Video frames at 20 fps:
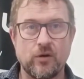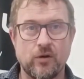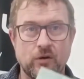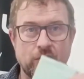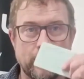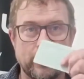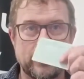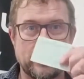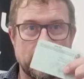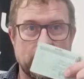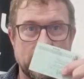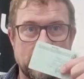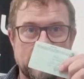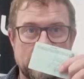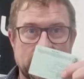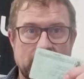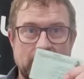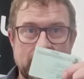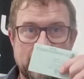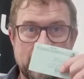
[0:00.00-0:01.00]
on a
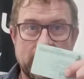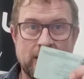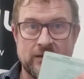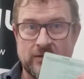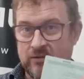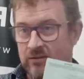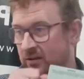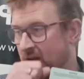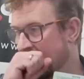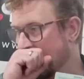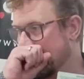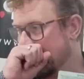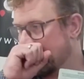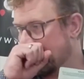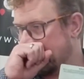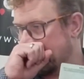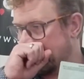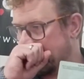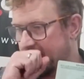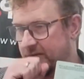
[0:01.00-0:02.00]
card like this.
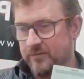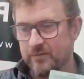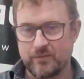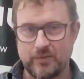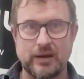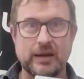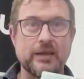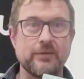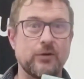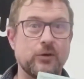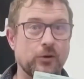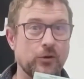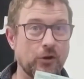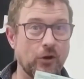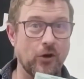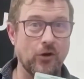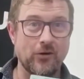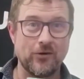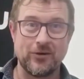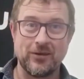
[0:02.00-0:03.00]
Believe it or
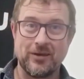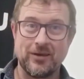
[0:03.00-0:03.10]
not,